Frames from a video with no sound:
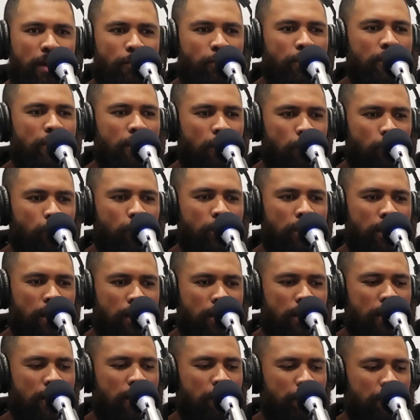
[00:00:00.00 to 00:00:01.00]
and we know we are
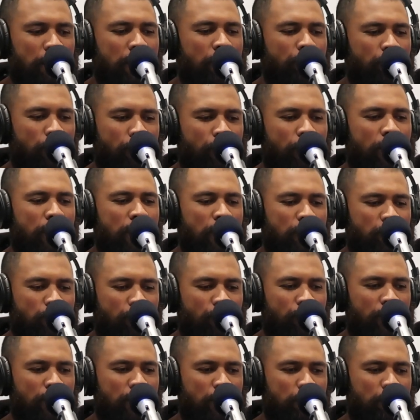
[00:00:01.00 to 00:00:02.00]
going to be in for financial
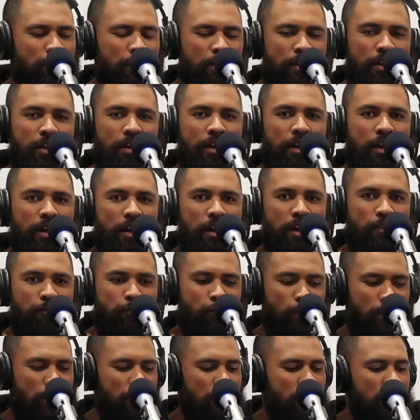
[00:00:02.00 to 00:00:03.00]
freedom if
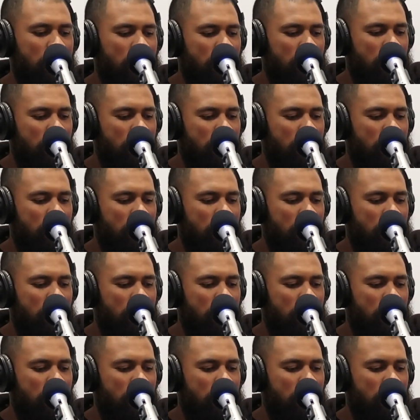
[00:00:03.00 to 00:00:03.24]
we